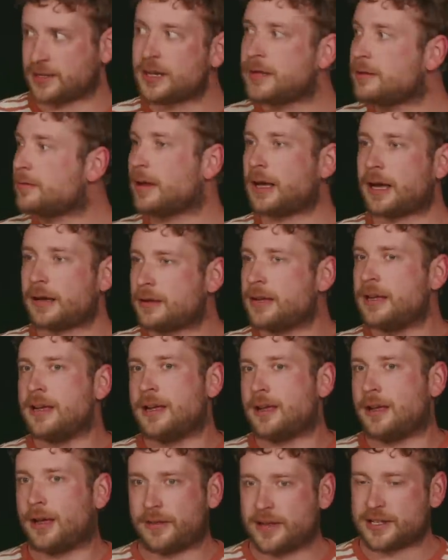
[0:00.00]
In, uh,
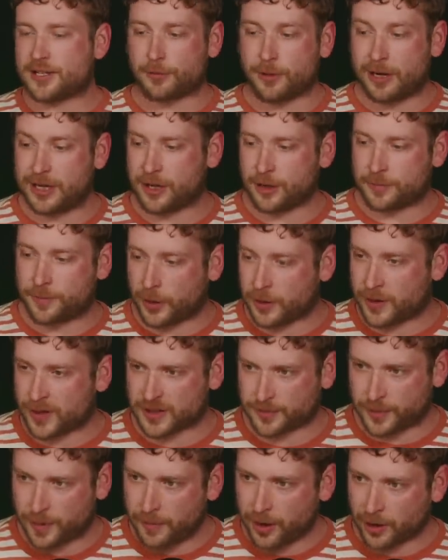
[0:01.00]
there's a really good
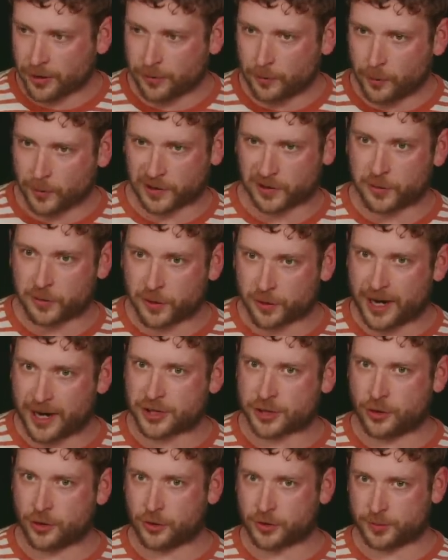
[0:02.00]
podcast by Michael Walker called
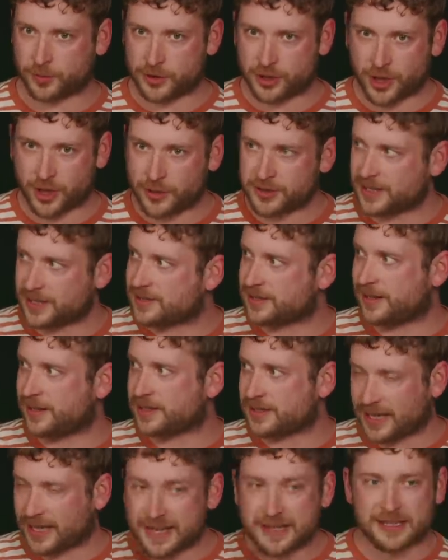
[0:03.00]
Crash Course, which goes into
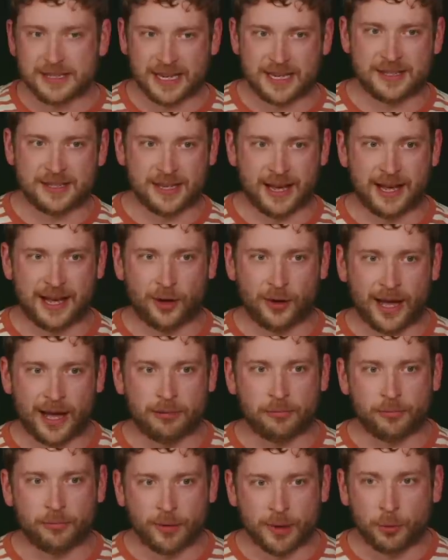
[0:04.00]
this in detail,
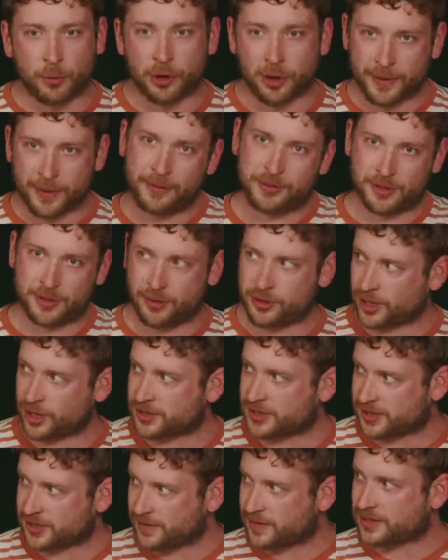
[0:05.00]
and we will not be able to do it
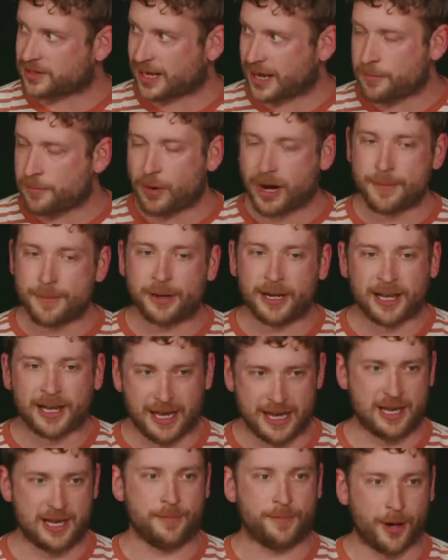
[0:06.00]
justice in the same way. But a
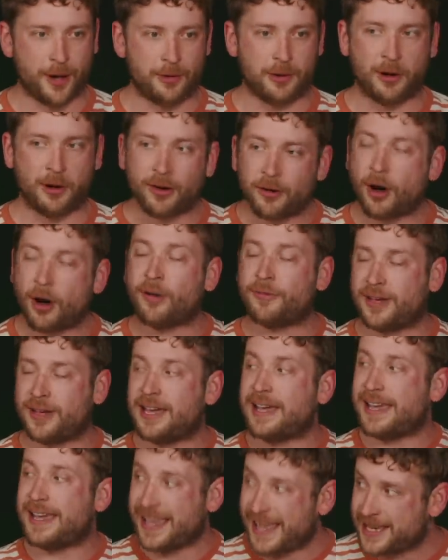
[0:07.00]
key component of, of
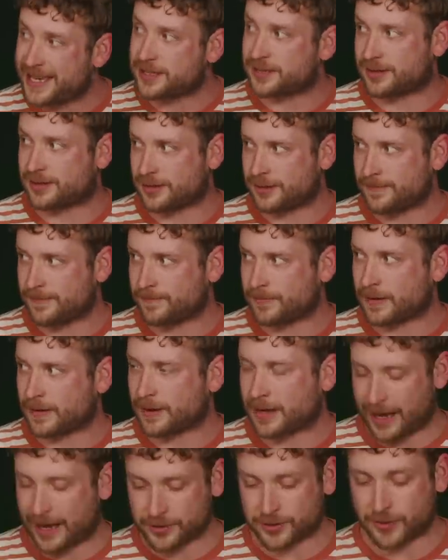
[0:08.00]
it is
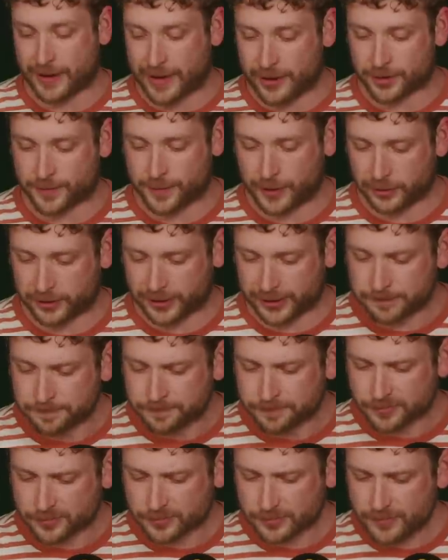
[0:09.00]
council house building.
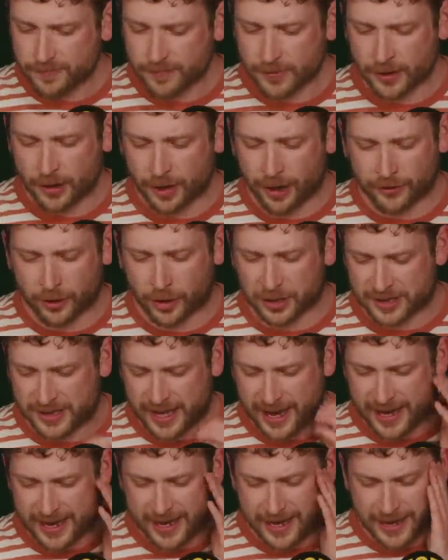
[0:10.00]
I've got a
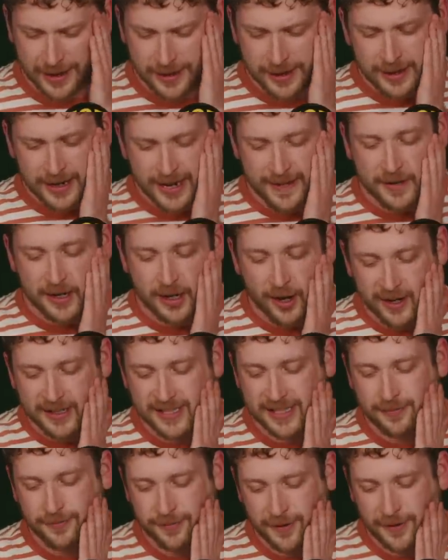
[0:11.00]
stat here. In the
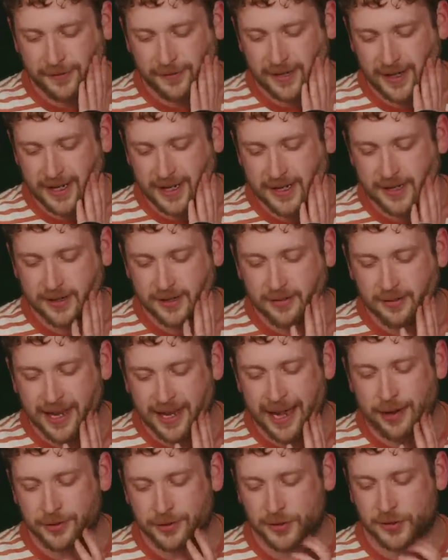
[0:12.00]
nineteen fifties,
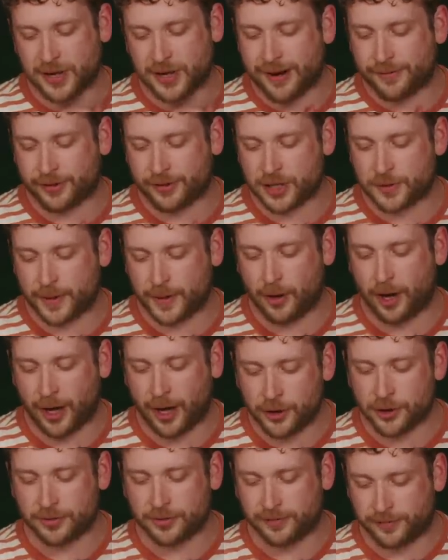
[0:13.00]
councils on average built one
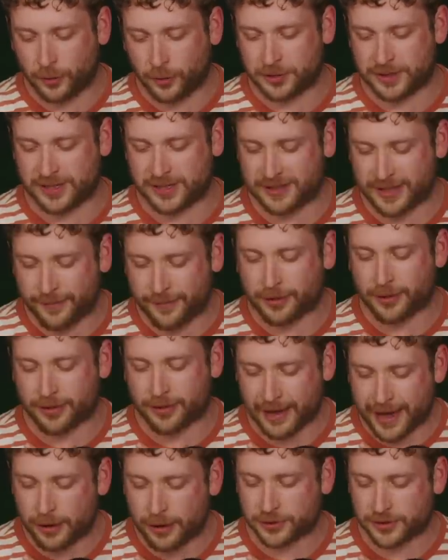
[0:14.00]
hundred forty-seven
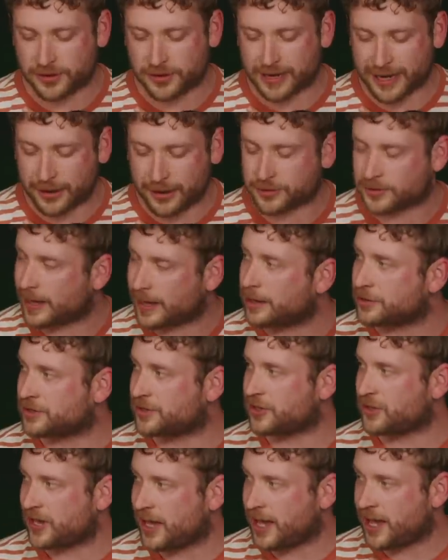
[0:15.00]
thousand council houses
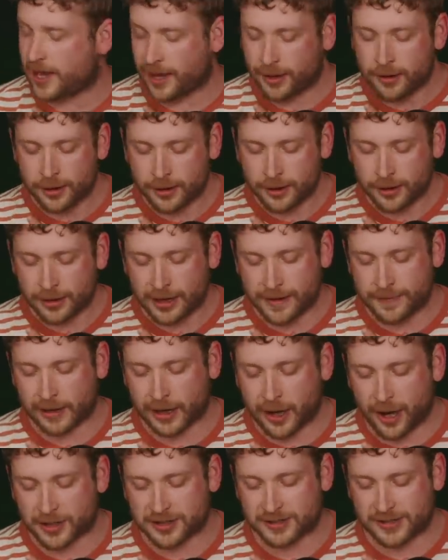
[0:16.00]
a year. Mm-hmm. In the
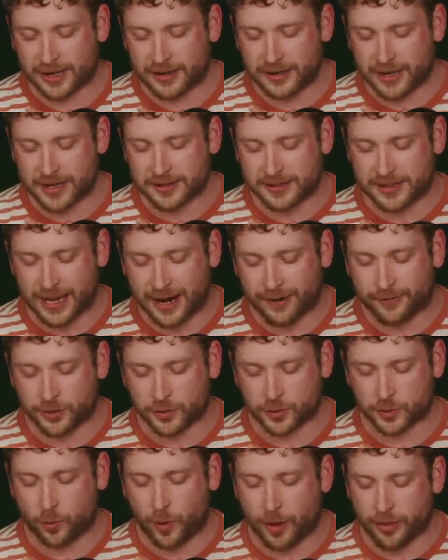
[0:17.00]
last ten years, the average
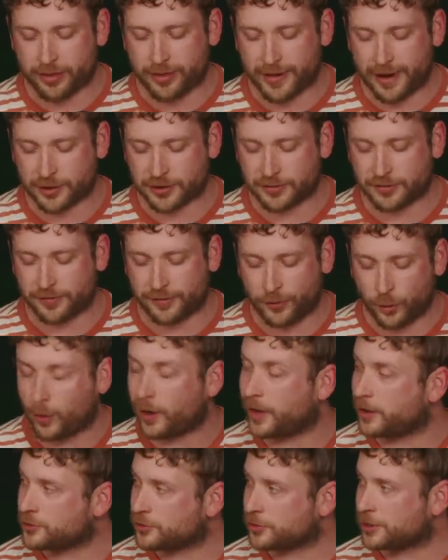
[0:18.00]
was one thousand four
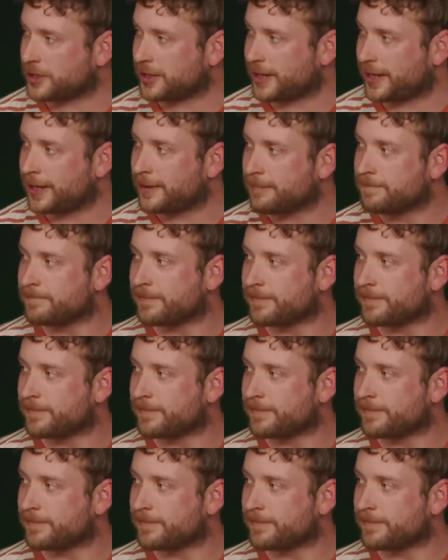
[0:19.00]
hundred a year.